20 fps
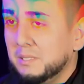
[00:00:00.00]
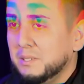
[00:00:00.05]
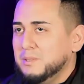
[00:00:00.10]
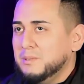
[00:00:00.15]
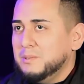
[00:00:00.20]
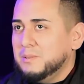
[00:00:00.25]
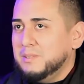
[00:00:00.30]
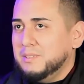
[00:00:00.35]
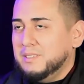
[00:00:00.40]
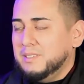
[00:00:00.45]

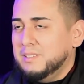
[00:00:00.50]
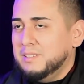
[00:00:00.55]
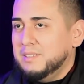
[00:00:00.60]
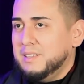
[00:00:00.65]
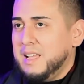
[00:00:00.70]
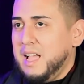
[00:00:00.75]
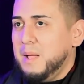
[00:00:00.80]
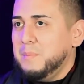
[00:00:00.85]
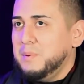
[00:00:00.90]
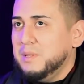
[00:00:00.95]
so
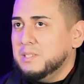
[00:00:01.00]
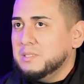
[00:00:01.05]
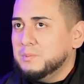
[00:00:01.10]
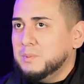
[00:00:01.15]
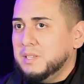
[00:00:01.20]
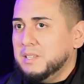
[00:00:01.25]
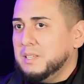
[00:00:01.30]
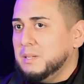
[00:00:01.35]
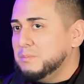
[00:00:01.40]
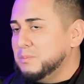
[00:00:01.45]
happy because
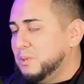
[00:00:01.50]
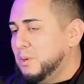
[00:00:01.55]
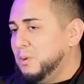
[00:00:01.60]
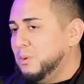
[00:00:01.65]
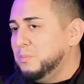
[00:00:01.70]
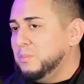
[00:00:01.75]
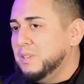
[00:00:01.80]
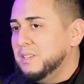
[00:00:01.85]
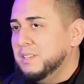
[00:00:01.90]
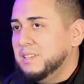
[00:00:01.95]
when he comes
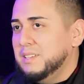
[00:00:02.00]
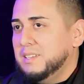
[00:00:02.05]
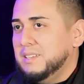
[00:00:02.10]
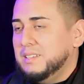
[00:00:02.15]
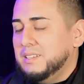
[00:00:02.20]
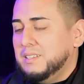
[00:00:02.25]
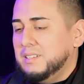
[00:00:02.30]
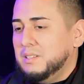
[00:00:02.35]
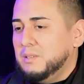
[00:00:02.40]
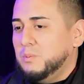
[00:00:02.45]
home,
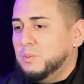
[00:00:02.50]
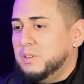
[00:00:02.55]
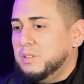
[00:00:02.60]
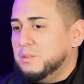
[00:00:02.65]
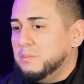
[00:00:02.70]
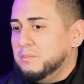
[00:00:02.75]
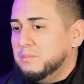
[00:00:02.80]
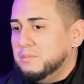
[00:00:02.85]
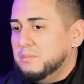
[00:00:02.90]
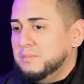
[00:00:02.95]
one
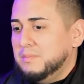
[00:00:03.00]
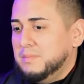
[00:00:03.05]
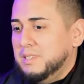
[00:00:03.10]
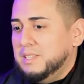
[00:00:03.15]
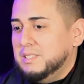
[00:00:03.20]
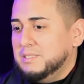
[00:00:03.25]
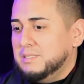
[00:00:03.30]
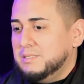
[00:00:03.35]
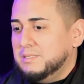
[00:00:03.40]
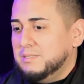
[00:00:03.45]
of
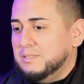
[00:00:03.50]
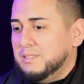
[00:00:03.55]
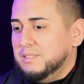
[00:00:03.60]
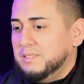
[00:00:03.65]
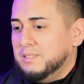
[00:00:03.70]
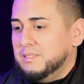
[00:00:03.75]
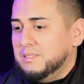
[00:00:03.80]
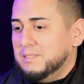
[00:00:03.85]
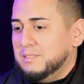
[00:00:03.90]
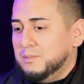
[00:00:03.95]

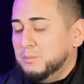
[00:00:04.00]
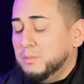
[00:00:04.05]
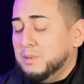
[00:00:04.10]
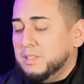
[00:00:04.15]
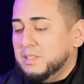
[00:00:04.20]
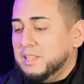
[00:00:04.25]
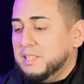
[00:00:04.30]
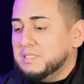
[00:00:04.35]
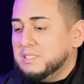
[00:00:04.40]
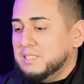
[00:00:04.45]

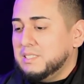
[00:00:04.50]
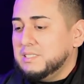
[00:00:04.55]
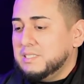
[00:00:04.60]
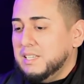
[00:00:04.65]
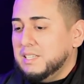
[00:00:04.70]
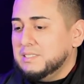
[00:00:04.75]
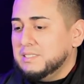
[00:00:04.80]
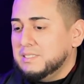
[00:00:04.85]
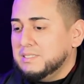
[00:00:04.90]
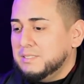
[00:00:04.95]
the things he
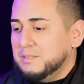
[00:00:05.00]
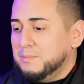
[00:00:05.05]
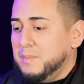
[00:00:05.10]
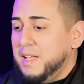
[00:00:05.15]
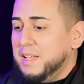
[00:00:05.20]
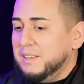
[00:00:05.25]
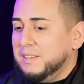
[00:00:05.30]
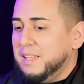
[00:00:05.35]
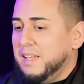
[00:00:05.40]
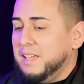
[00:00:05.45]
says is,
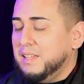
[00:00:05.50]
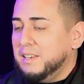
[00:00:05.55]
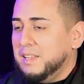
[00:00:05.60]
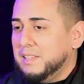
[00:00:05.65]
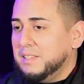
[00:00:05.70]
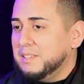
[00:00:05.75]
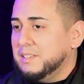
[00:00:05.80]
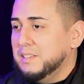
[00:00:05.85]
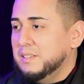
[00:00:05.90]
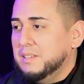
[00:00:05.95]
"Man, Dad,
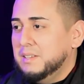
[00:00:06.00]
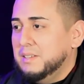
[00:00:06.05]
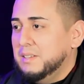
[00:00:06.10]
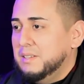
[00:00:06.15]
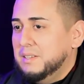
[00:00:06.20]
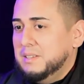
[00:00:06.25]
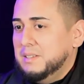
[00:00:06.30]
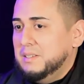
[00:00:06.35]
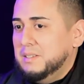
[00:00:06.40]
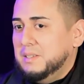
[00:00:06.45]
like,
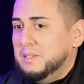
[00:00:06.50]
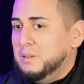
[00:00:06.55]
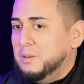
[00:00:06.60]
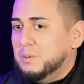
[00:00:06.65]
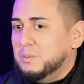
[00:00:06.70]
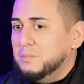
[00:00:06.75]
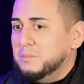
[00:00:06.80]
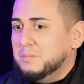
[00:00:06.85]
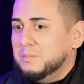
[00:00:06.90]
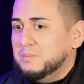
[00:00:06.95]

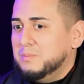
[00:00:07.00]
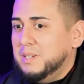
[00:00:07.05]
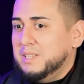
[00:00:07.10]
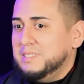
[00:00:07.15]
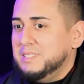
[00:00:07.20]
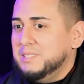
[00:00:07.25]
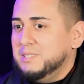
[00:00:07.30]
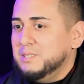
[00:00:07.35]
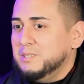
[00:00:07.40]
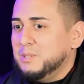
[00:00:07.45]
my
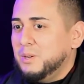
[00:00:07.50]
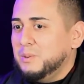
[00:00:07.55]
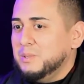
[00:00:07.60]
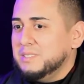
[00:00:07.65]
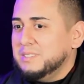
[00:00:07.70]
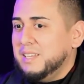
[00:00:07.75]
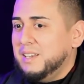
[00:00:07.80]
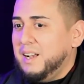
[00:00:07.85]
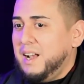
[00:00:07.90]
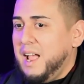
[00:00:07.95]
teachers
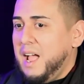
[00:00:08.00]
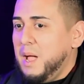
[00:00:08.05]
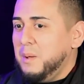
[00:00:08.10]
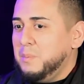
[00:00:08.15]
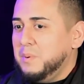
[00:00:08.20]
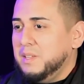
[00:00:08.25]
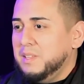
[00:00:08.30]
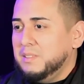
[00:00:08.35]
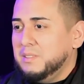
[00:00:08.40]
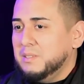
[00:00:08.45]
always are
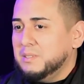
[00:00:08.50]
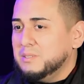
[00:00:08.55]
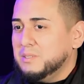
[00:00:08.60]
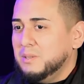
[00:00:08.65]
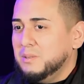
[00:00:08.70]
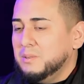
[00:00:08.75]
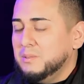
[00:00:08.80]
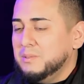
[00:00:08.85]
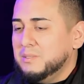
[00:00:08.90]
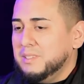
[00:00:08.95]
happy, and they're
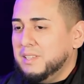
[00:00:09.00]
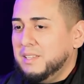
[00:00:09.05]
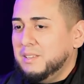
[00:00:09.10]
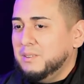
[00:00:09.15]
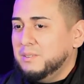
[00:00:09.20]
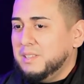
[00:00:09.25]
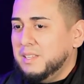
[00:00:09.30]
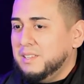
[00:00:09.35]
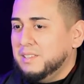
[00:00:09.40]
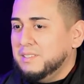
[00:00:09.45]
so, they
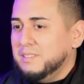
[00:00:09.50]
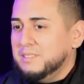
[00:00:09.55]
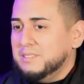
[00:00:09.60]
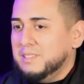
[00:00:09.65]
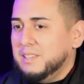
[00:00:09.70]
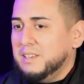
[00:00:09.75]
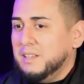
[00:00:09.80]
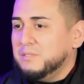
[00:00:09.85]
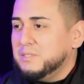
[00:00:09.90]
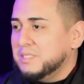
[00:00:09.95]

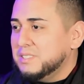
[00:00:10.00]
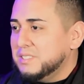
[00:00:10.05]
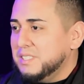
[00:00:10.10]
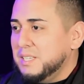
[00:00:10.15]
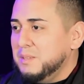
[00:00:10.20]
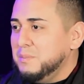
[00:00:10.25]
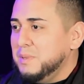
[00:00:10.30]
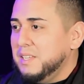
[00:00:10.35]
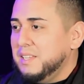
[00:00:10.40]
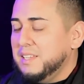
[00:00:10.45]
love to
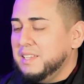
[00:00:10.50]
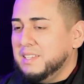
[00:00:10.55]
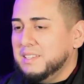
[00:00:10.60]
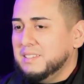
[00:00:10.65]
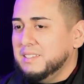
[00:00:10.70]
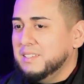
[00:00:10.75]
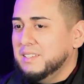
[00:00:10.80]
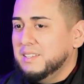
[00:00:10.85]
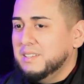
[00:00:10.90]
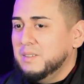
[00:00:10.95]
see me,
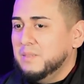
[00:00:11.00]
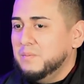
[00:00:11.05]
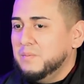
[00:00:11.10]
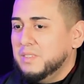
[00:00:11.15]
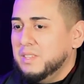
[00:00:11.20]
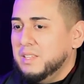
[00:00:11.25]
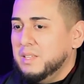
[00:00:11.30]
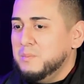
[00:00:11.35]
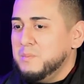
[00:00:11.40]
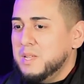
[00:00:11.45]
and
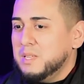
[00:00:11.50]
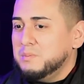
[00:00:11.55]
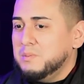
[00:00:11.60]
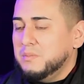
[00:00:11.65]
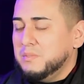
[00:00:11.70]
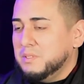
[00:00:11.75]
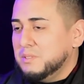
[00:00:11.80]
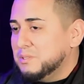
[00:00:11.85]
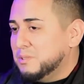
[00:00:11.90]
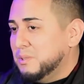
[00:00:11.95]
it makes me
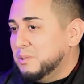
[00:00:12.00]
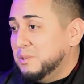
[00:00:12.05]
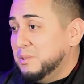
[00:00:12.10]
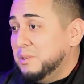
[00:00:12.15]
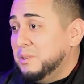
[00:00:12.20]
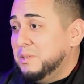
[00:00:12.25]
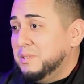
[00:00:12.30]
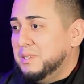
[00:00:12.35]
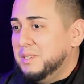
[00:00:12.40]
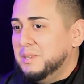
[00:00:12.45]
feel so
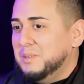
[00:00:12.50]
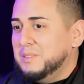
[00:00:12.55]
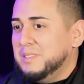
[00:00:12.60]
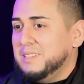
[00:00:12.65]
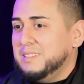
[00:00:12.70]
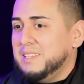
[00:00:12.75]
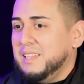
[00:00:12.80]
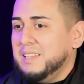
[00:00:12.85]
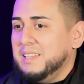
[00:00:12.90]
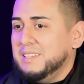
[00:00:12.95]
good,
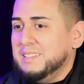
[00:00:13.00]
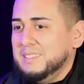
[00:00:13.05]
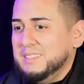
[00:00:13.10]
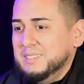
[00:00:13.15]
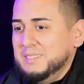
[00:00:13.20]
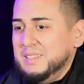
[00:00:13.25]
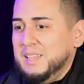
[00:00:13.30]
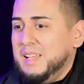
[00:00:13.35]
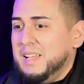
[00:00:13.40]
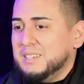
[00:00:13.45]
that
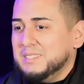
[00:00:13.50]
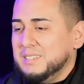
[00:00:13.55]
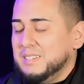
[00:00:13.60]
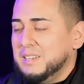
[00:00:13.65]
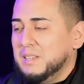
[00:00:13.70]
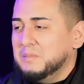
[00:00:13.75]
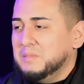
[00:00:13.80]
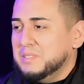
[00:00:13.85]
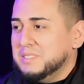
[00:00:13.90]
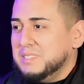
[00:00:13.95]
they actually
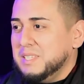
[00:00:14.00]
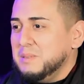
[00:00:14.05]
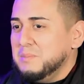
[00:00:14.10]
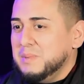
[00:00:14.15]
love to see